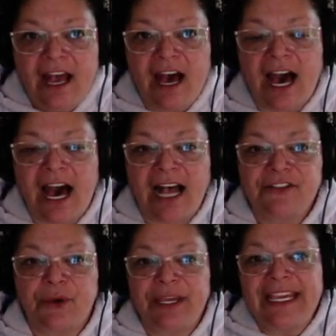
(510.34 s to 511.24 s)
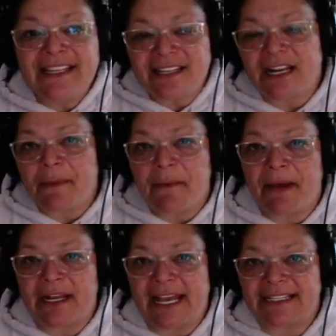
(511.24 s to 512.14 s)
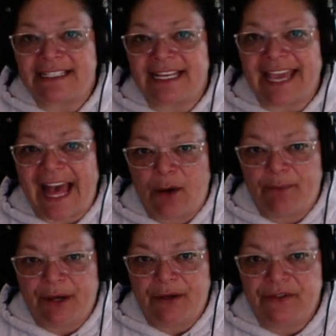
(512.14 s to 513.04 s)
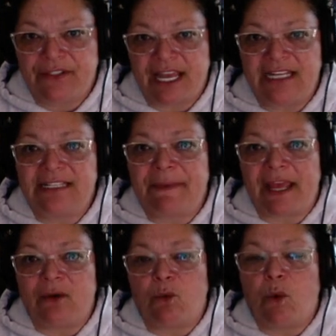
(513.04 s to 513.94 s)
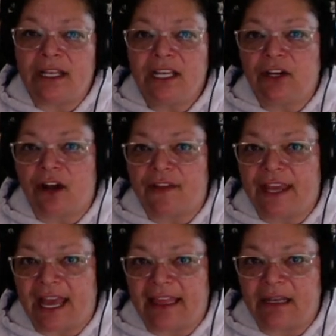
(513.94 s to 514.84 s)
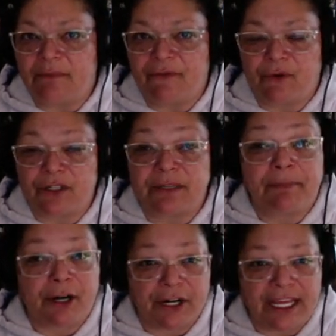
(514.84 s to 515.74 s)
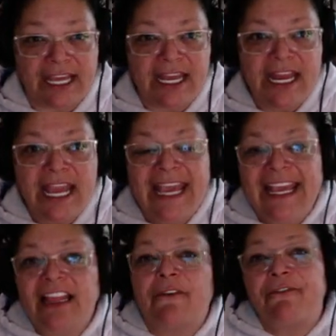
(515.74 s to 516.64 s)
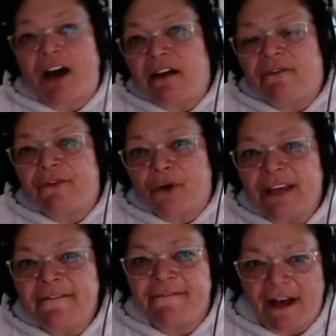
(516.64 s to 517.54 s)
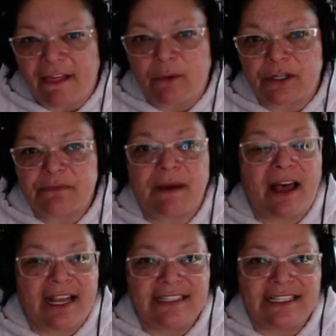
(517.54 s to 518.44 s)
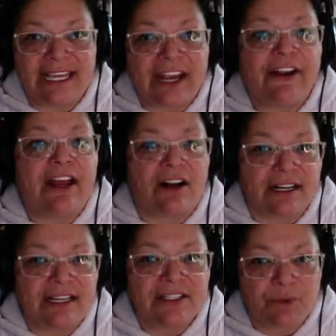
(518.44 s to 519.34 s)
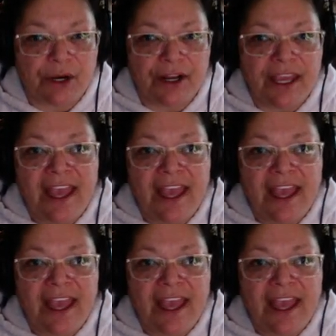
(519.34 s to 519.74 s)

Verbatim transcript: Uh, so he set up a monastic outpost and spent one year on the island before departing it. He left 40 followers behind to carry on his work,